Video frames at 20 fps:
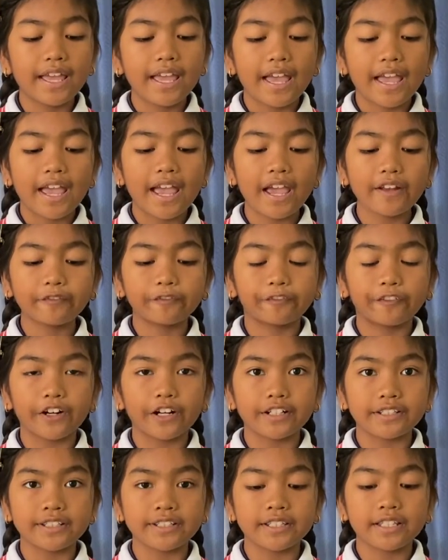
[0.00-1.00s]
At
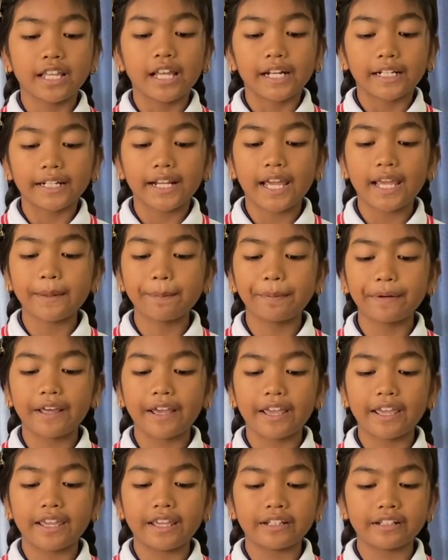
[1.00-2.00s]
first, they
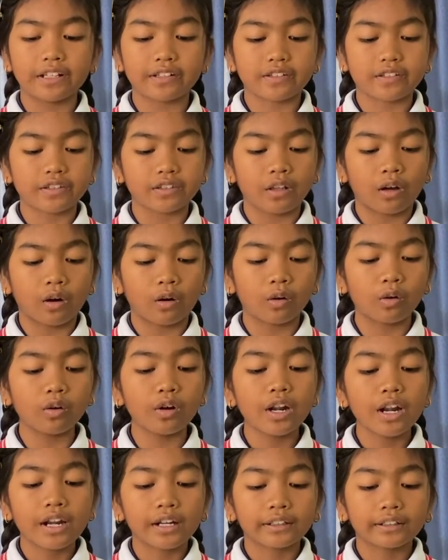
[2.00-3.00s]
played in the
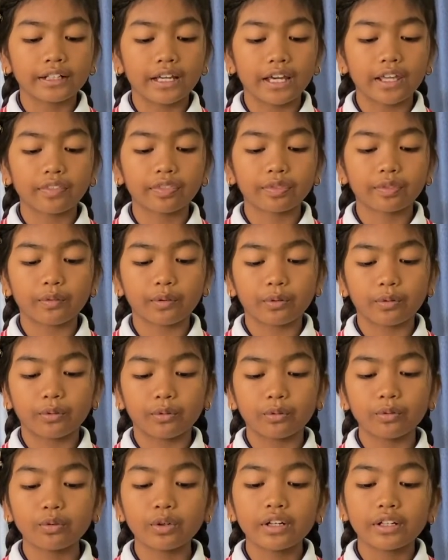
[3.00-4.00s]
snow. They
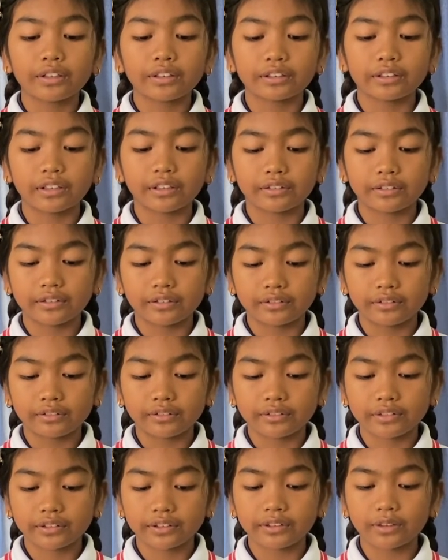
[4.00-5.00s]
threw
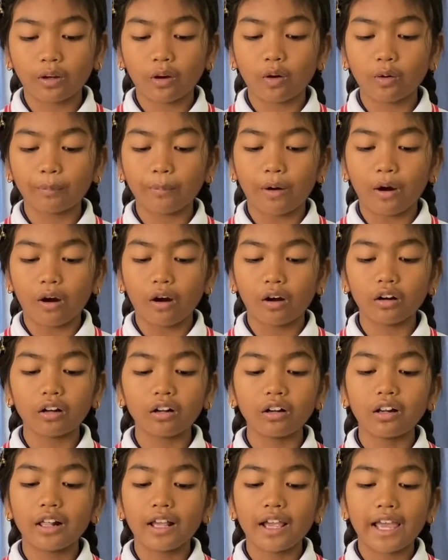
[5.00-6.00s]

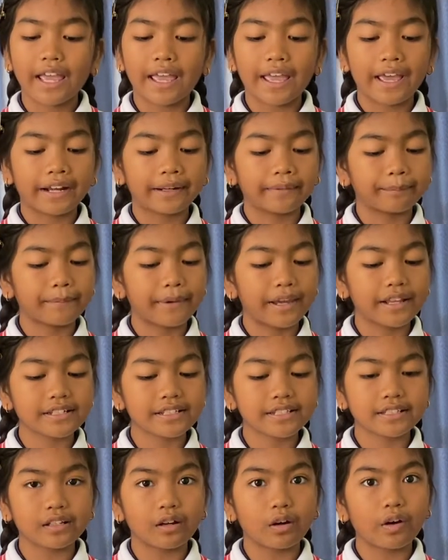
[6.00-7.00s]
snowballs and made
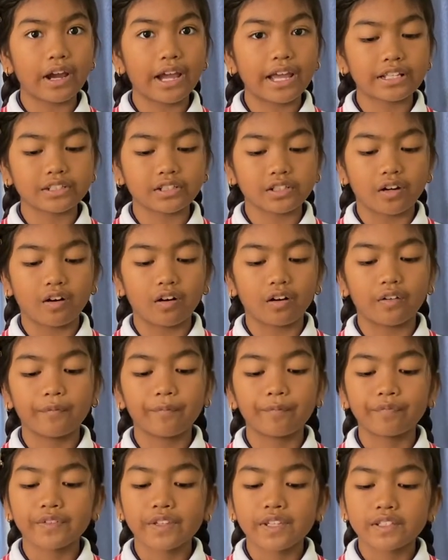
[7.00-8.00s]
snow angels.
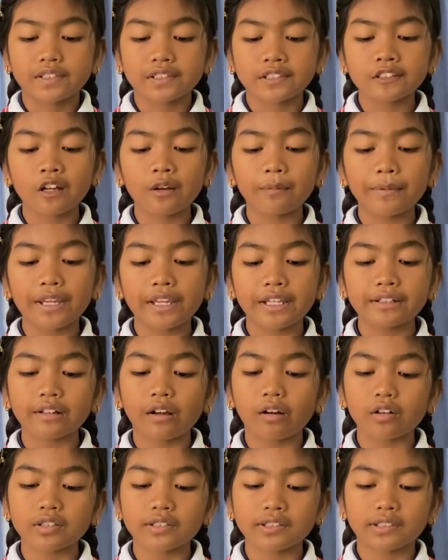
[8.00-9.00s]
Snowy
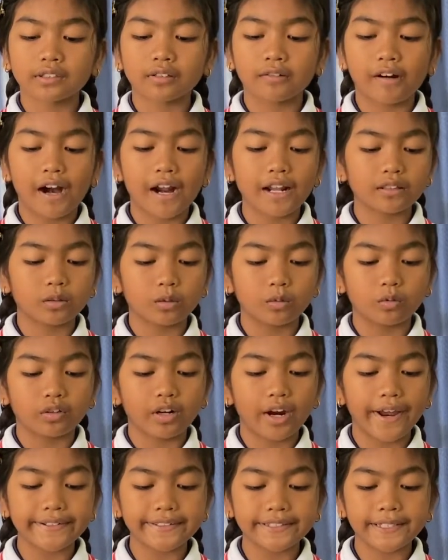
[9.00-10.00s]
Nose tried to
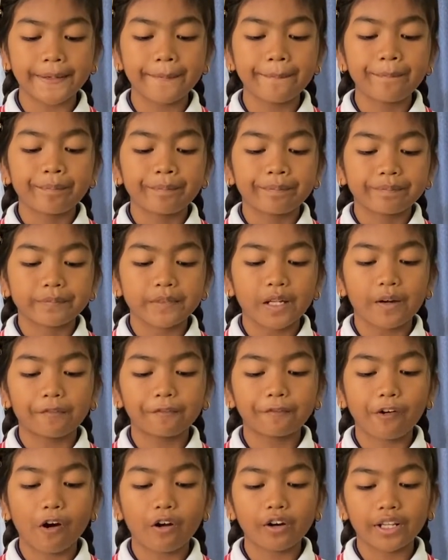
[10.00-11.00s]
catch the
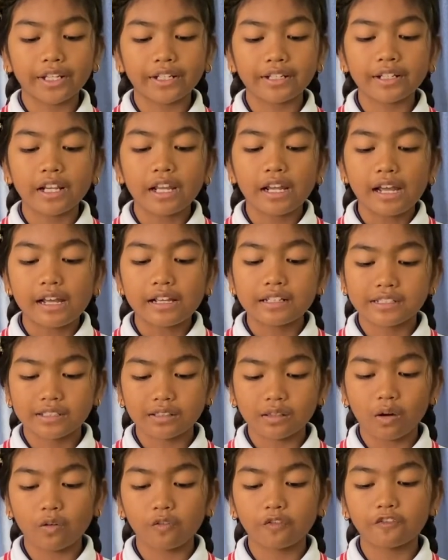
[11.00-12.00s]
falling
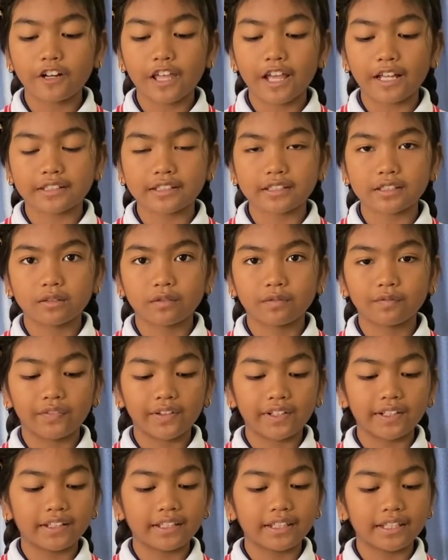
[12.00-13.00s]
snowflakes
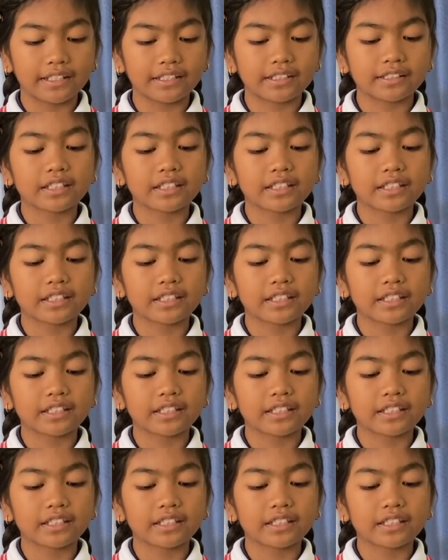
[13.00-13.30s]
with his